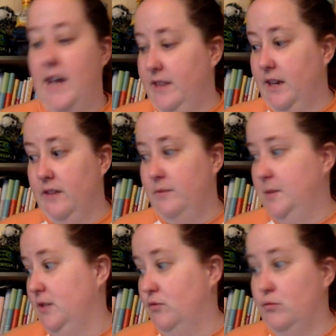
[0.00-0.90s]
I think I've
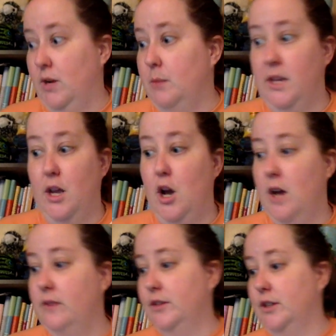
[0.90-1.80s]
been rambling
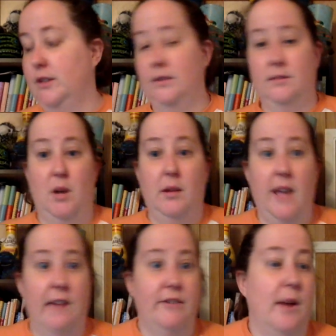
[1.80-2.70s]
on for probably
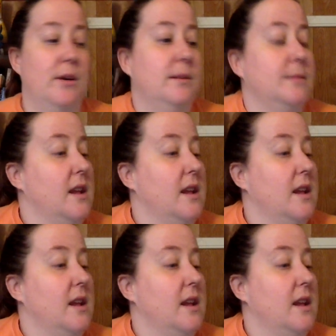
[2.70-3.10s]
half an hour.